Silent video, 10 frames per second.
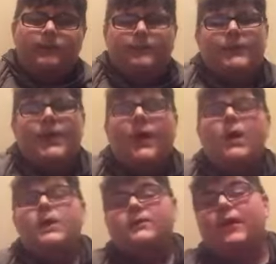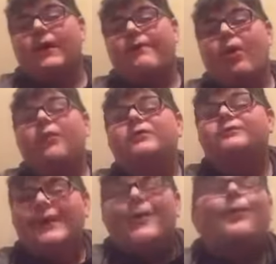Yeah, so I'm going to give it
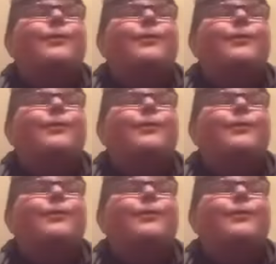unreal